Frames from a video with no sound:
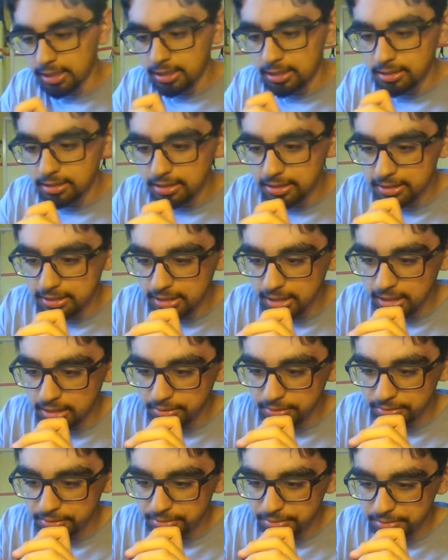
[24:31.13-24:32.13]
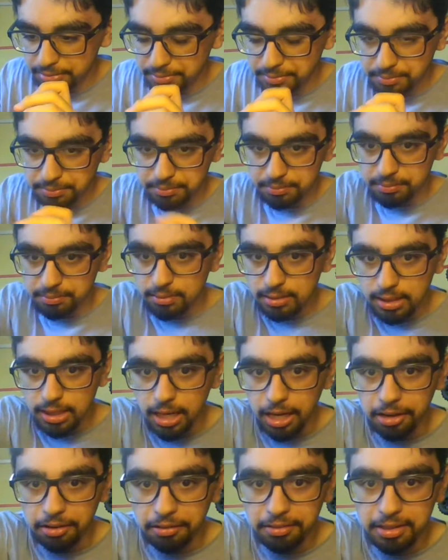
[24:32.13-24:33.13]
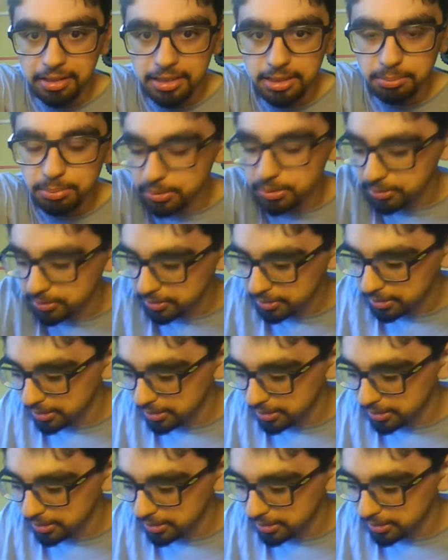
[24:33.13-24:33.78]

the seal off. I don't think it's broken or